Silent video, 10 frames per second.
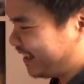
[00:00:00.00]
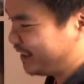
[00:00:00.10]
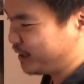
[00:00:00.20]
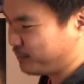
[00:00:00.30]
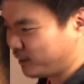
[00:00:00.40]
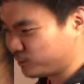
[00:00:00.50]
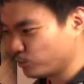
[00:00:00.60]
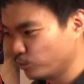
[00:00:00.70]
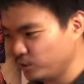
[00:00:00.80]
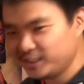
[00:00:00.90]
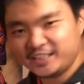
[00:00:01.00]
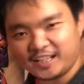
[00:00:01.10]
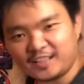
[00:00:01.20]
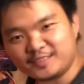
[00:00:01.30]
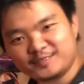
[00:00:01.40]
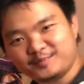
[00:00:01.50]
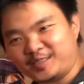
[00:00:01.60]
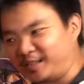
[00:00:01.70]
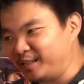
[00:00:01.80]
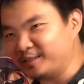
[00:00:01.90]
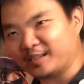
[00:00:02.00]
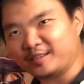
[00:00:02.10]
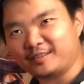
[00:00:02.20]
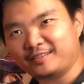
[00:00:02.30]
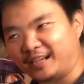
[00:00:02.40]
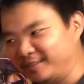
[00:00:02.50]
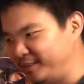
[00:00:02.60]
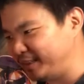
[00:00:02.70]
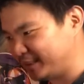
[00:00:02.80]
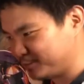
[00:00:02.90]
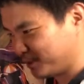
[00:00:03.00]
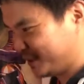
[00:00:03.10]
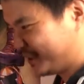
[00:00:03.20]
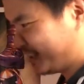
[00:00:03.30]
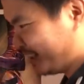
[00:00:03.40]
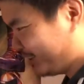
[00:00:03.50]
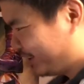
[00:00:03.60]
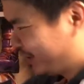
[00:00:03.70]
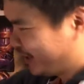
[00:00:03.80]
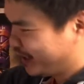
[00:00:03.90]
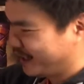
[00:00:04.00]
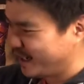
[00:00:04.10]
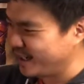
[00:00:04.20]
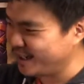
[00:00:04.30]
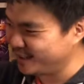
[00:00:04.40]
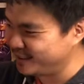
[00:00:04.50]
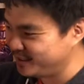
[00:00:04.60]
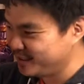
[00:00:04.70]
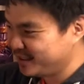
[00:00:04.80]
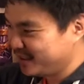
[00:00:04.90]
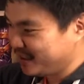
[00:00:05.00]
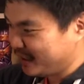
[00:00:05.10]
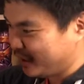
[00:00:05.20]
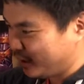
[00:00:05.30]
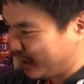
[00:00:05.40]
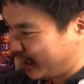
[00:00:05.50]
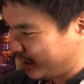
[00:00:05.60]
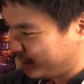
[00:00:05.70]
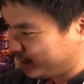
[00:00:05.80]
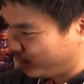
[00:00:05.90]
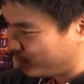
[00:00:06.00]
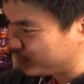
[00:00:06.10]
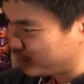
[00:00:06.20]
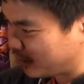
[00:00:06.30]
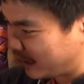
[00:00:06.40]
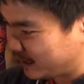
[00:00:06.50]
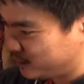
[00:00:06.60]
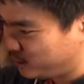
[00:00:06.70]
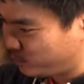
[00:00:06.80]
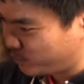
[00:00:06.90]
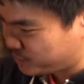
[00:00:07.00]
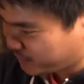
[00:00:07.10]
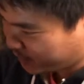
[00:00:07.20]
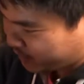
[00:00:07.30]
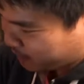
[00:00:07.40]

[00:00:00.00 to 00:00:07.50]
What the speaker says: he's about to yeah. I think that's what he says. And I do wish, because